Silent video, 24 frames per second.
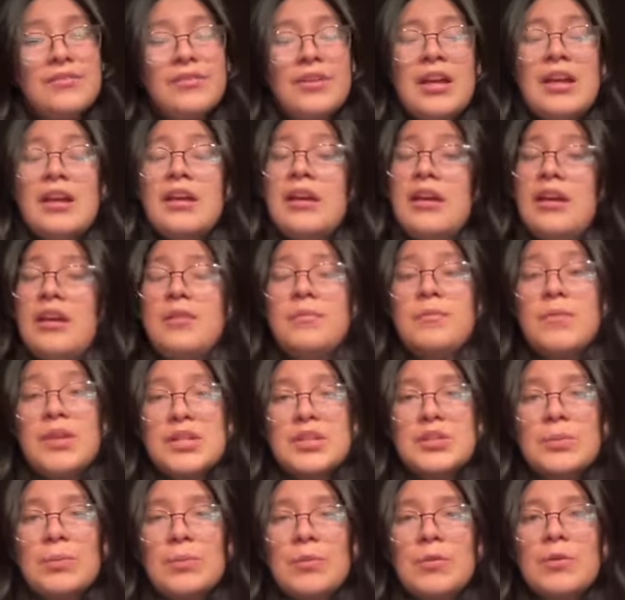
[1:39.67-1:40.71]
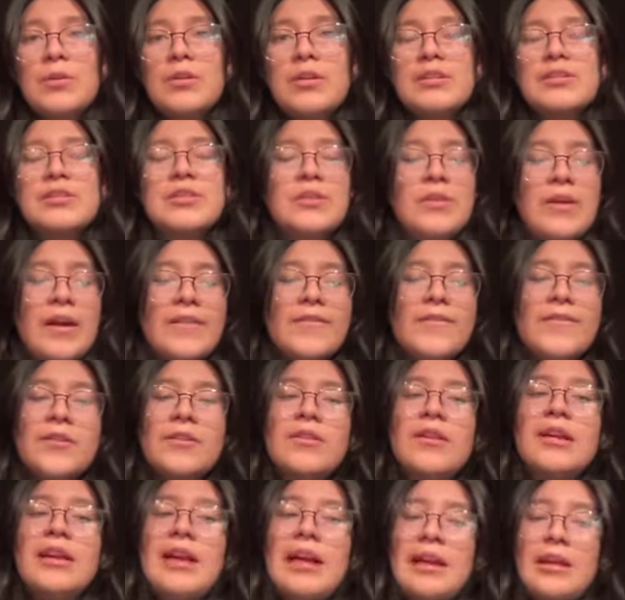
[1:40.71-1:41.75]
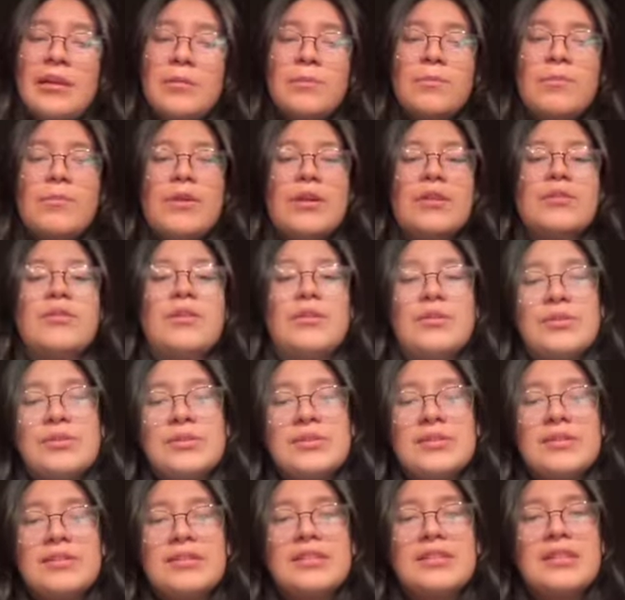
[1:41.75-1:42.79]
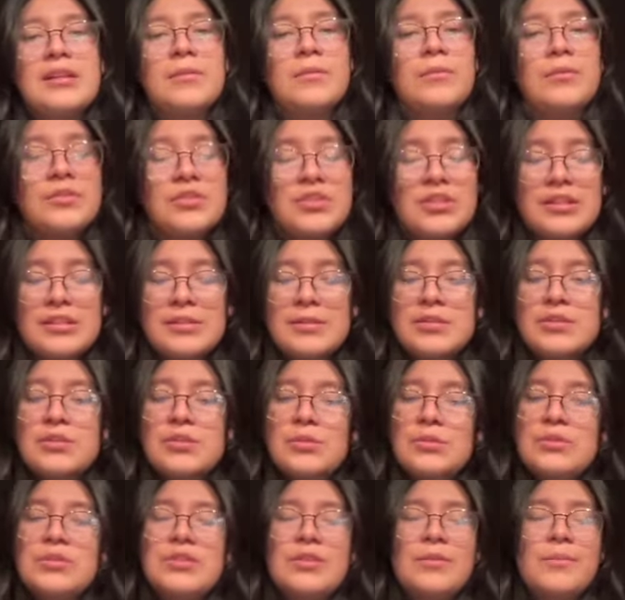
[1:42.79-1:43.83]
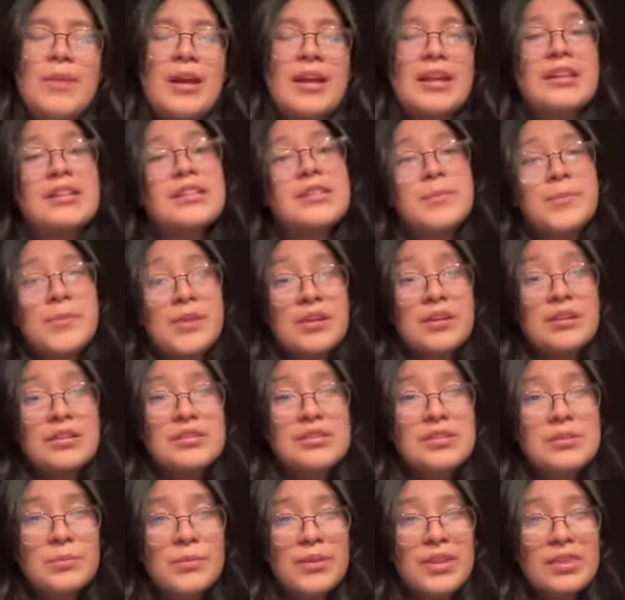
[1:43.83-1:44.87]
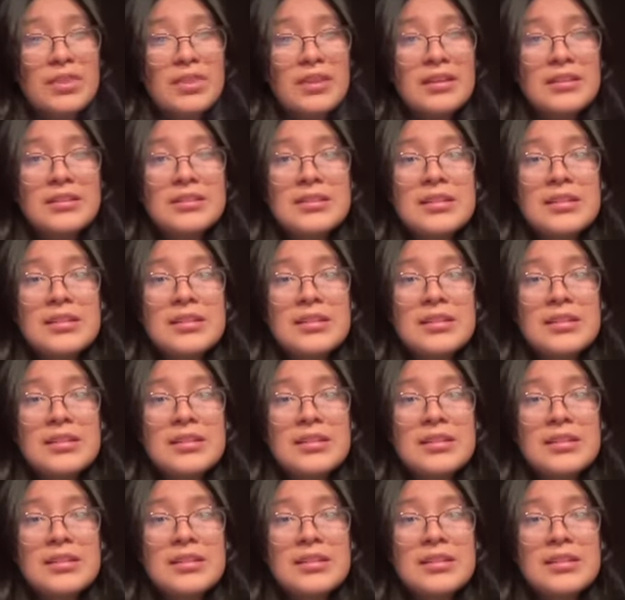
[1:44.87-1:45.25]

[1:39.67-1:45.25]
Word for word: and much more. And so I feel like I can bring those to the table just due to my experience with it.